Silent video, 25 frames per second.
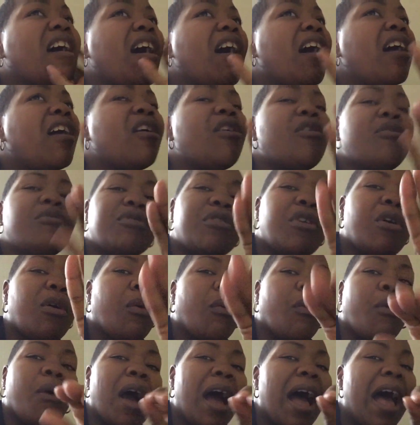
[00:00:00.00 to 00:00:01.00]
I don't know
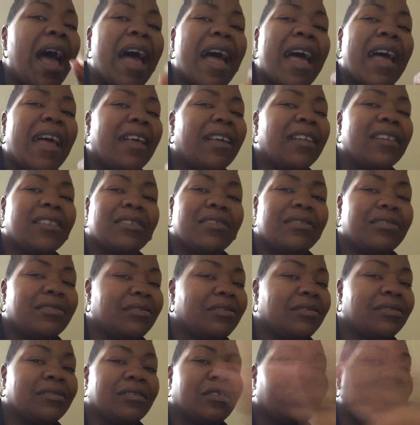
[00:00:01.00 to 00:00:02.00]
why
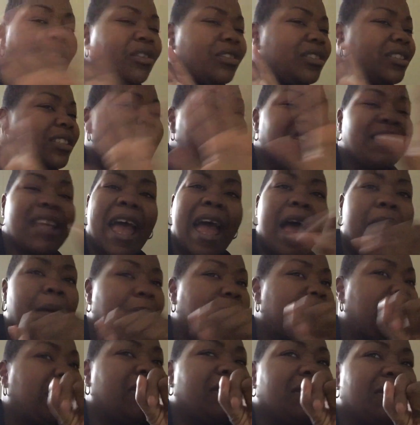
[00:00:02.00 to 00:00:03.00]
this
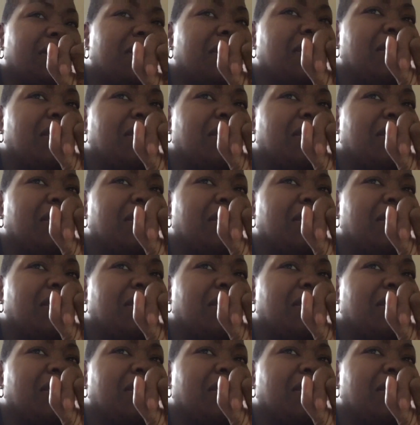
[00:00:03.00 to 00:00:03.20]
happened.